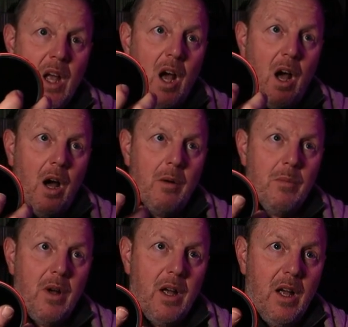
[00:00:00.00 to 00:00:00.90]

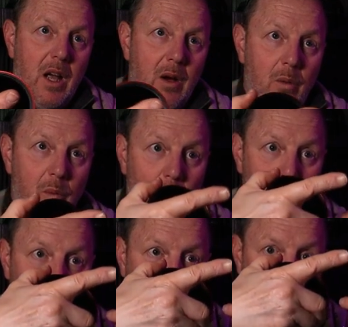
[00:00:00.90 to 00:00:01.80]

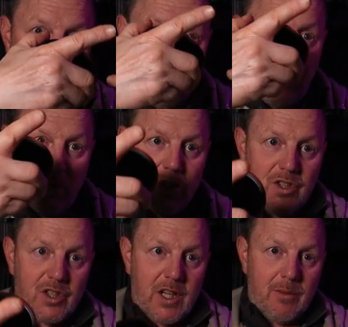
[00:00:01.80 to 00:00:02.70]
when your filter
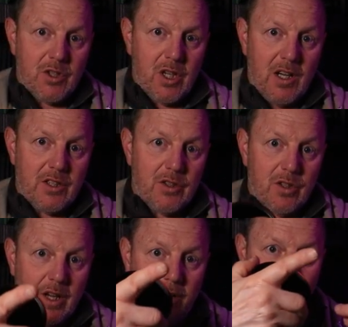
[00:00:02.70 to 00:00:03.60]
is the same size as
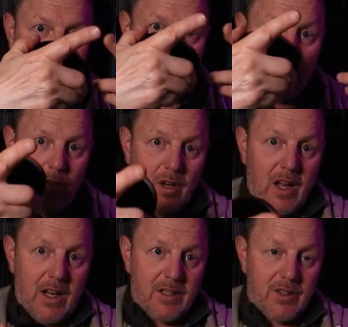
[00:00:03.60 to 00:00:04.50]
the front of your
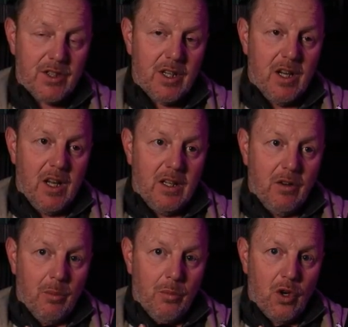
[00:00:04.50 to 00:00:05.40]
lens,
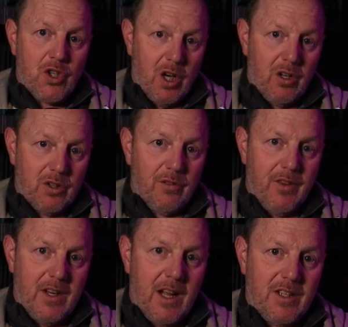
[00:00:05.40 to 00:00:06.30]
you've got more chance of
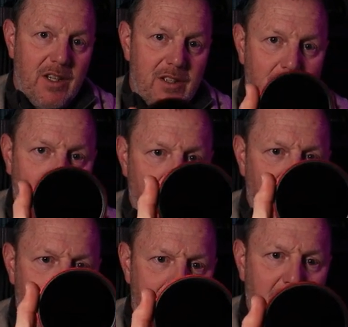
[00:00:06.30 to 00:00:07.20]
vignetting. So go
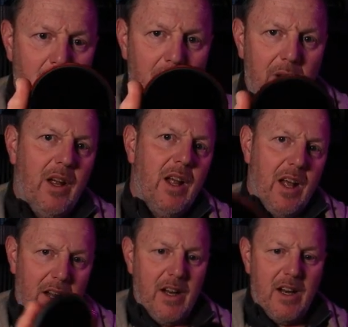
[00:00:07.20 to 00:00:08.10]
for a bigger one,
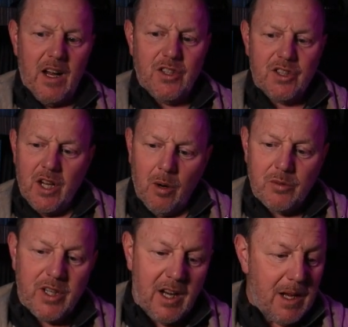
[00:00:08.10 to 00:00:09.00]
and then that just
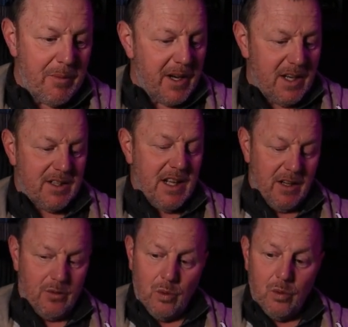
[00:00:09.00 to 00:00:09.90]
helps and eliminates
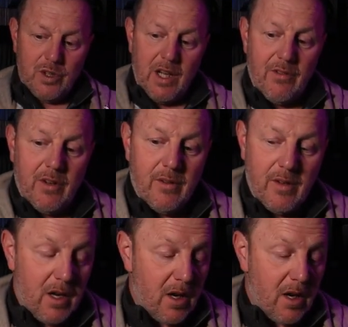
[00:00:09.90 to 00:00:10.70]
that altogether.